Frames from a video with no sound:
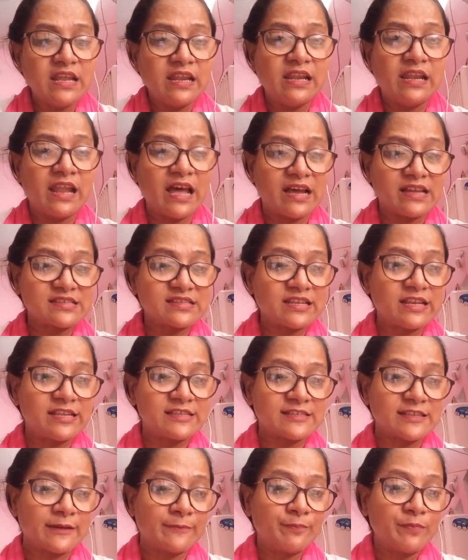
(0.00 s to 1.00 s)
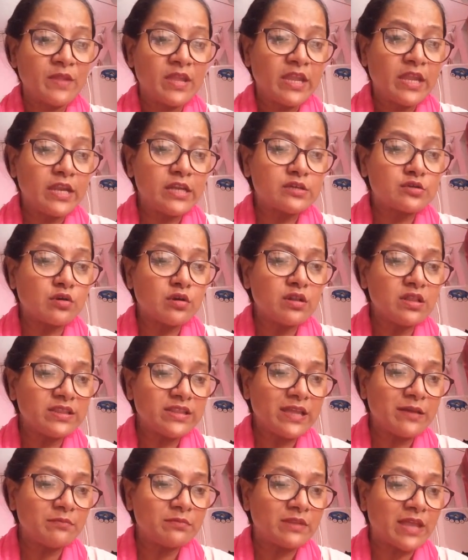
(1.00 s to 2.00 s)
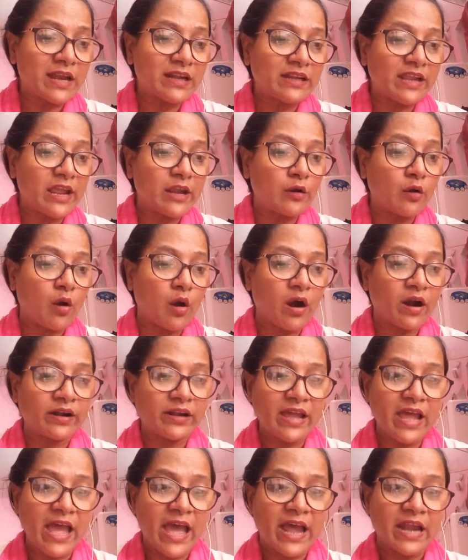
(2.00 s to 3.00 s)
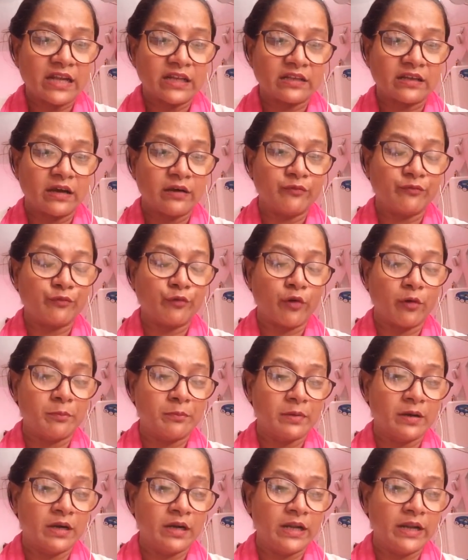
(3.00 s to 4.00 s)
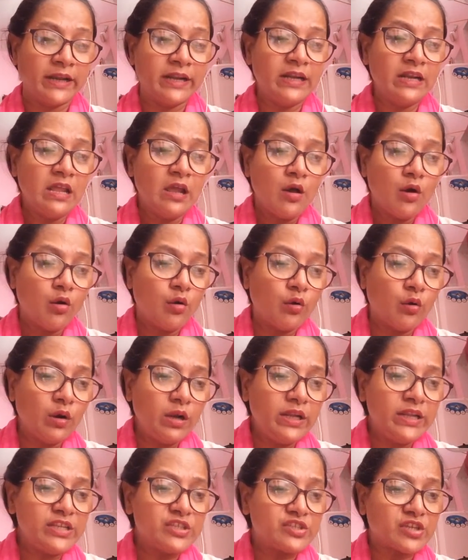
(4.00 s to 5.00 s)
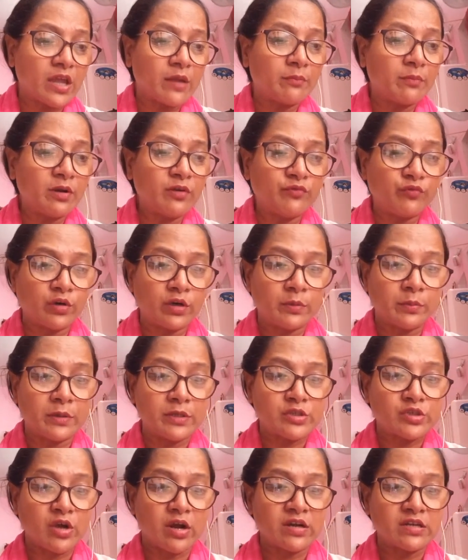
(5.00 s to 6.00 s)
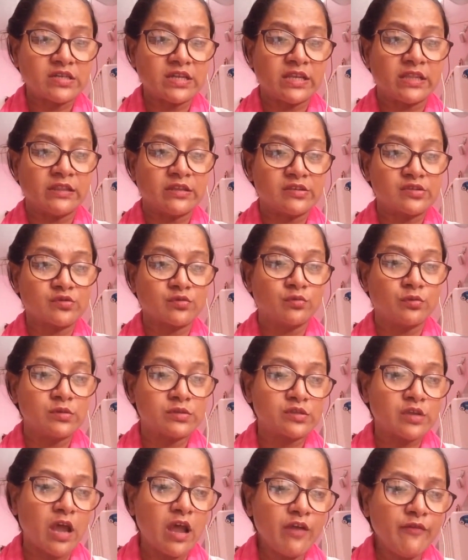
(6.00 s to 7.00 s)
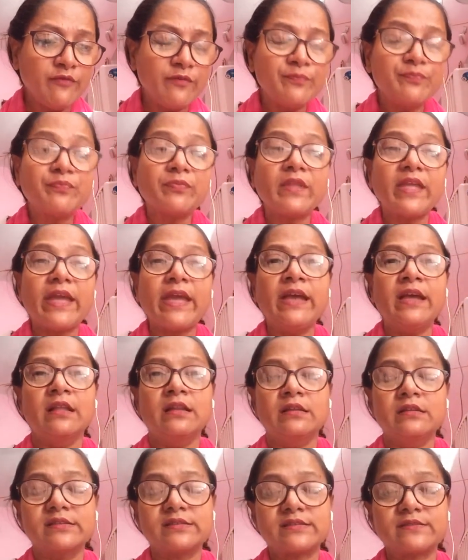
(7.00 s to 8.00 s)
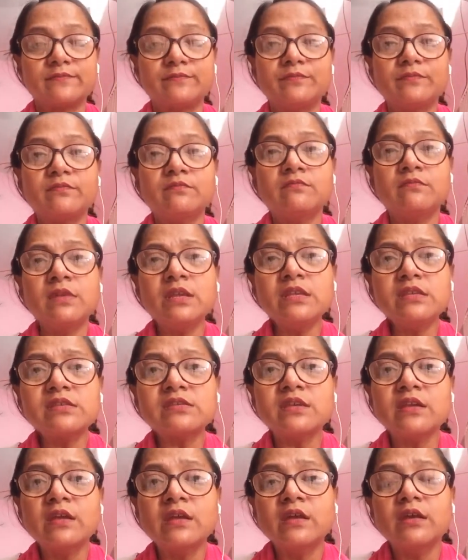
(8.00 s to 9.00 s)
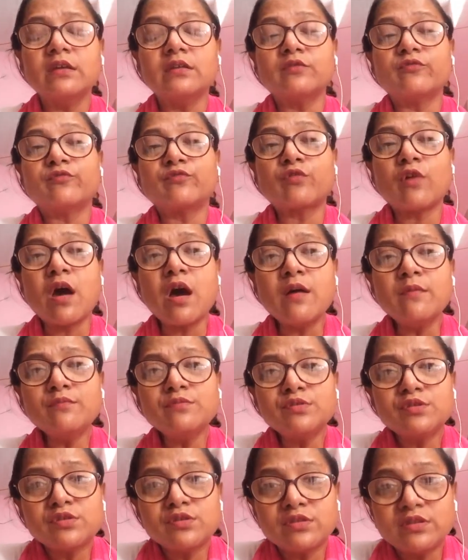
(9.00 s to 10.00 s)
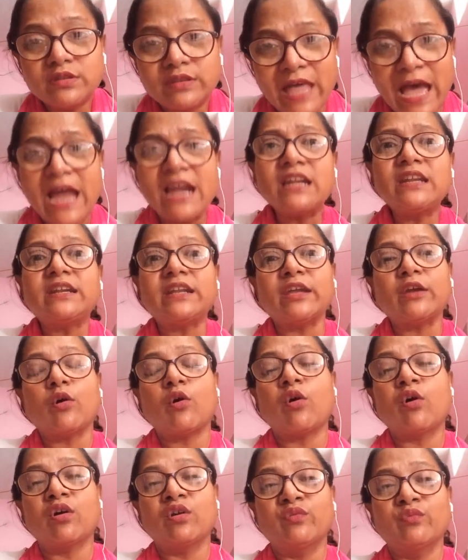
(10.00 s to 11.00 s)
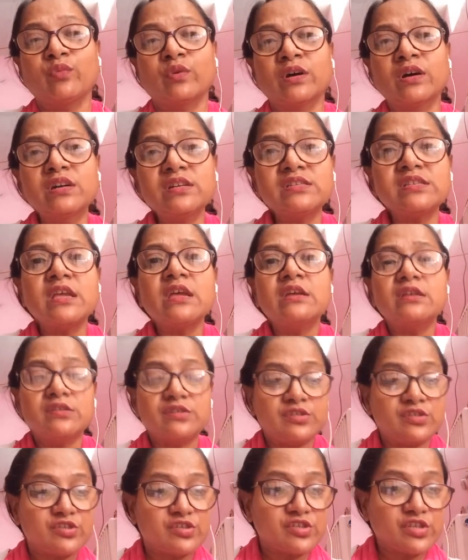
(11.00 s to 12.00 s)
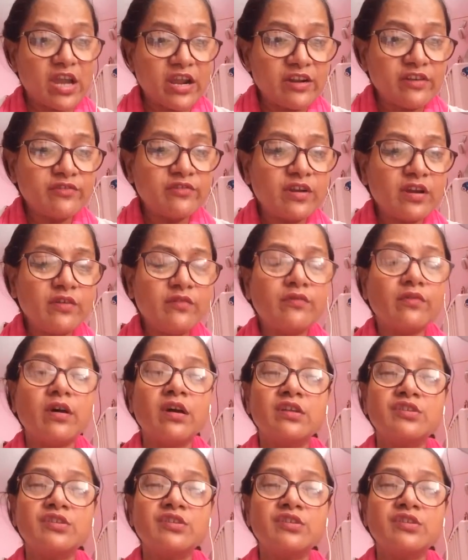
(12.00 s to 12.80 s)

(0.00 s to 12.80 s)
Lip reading: last lesson. He told them that an order had come from Berlin. Only German would be taught in the schools of Els. Means from that day onwards, German